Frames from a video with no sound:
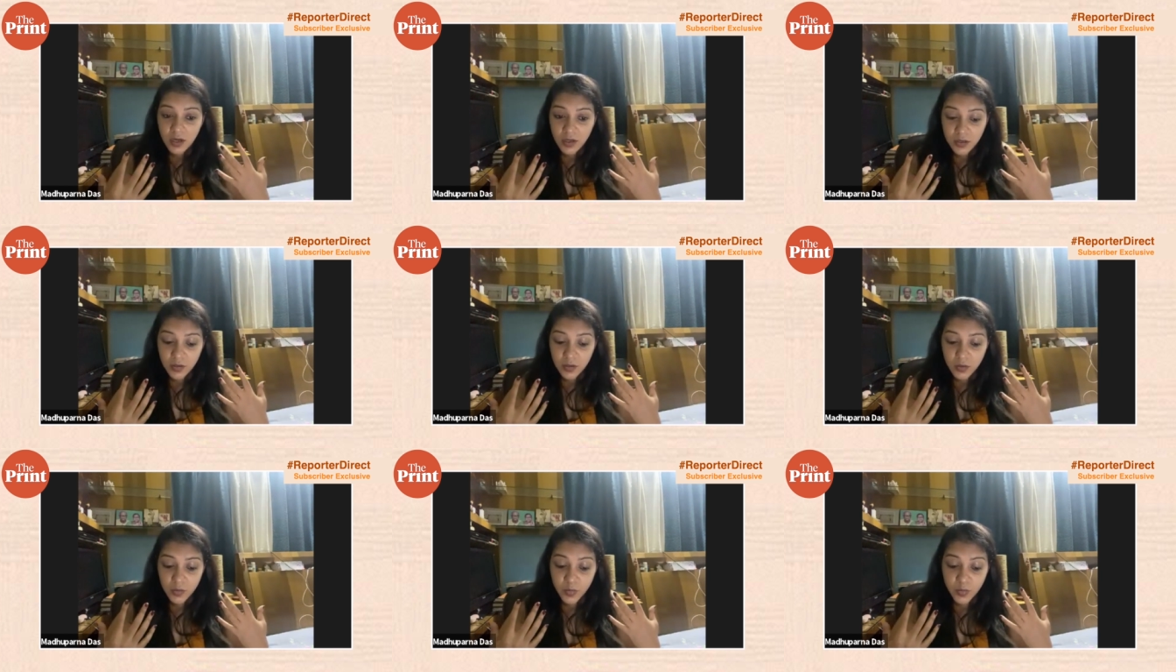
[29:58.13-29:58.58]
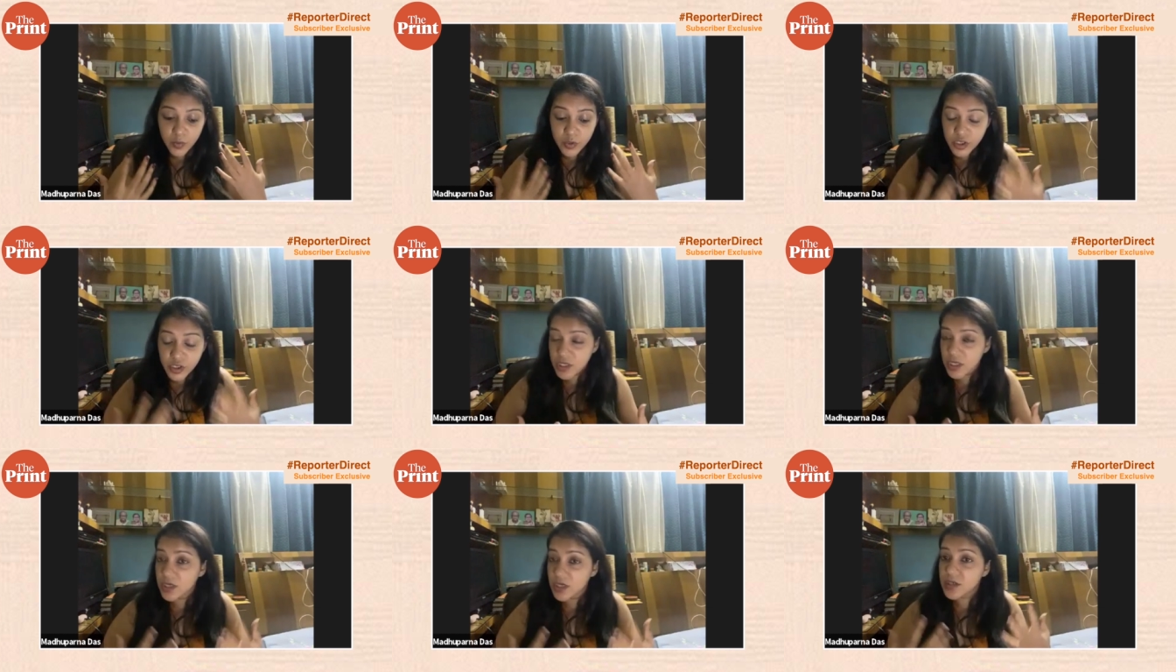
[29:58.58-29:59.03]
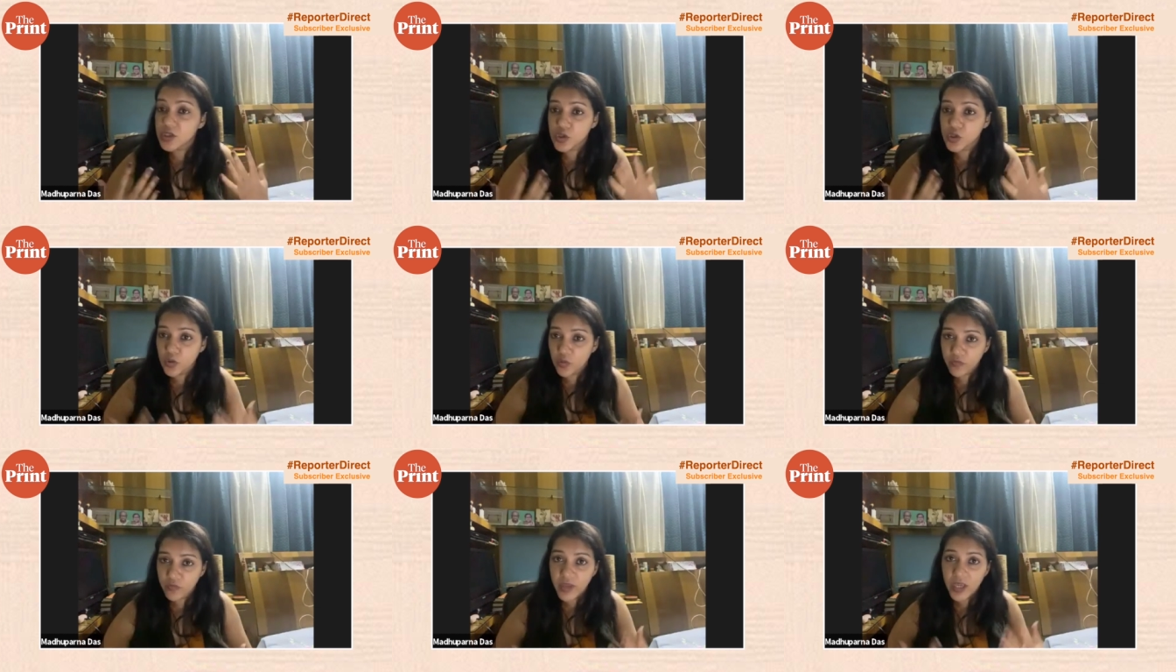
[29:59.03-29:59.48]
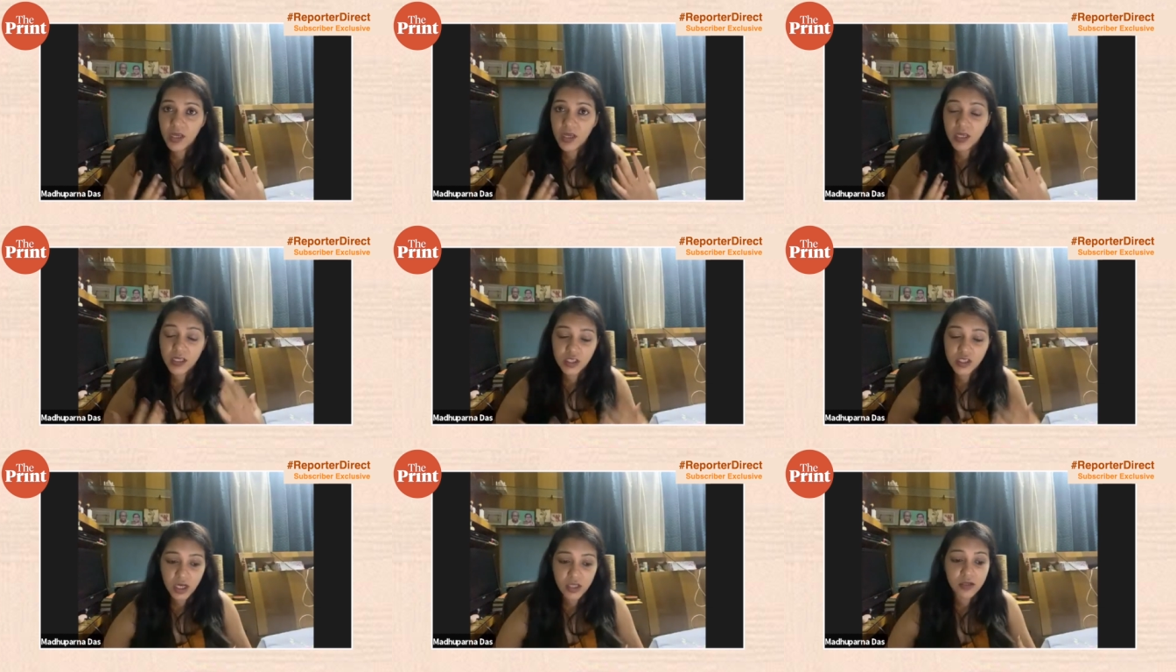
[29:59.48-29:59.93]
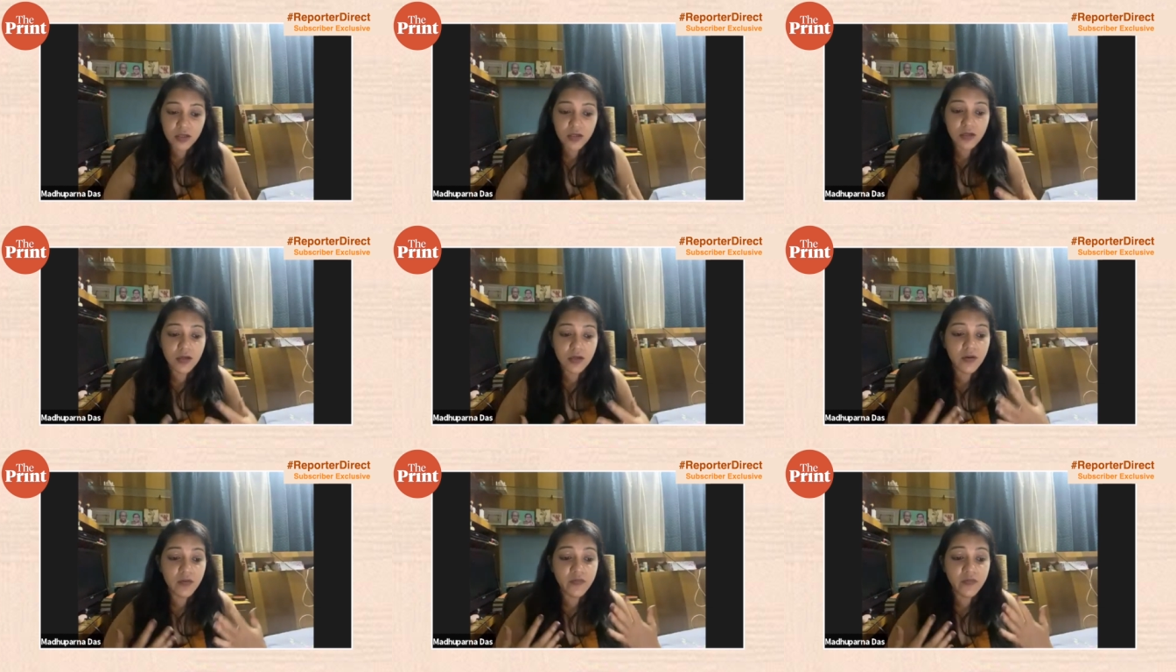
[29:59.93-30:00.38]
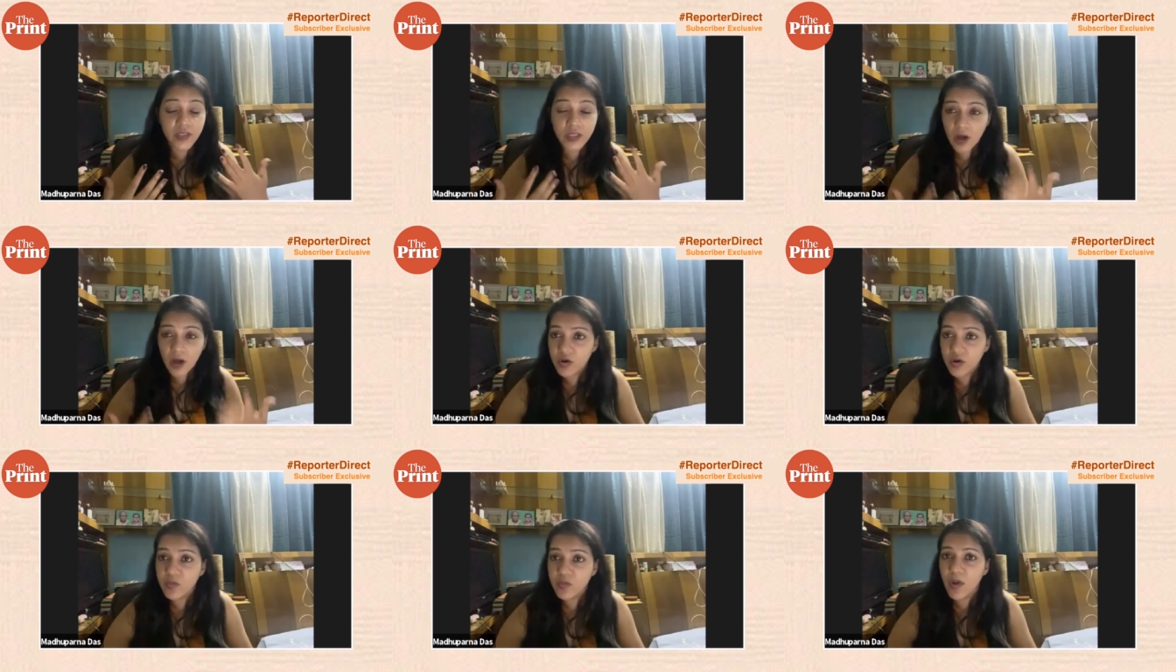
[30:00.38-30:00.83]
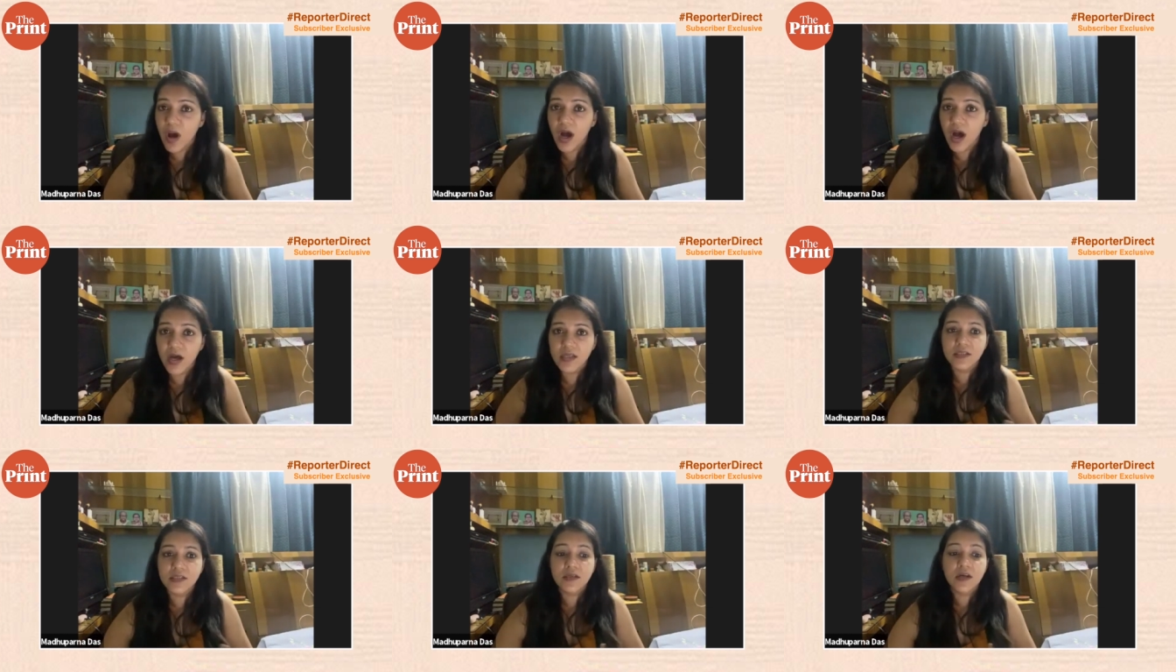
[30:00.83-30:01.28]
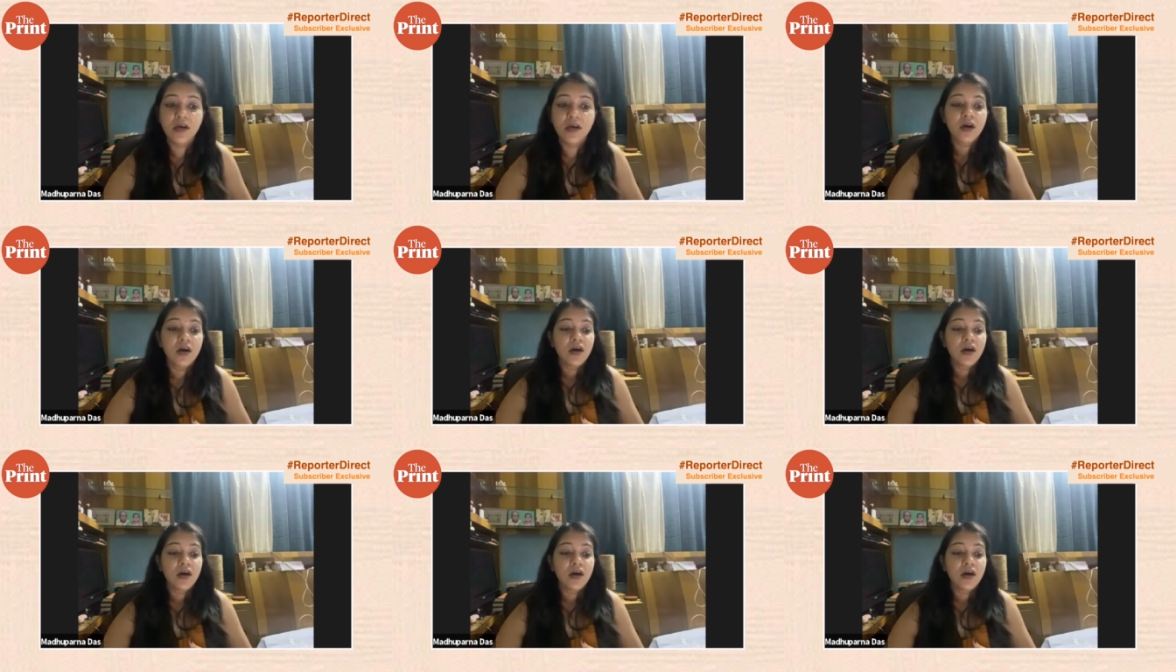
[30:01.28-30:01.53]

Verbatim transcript: you know pushing, showing each other without mask,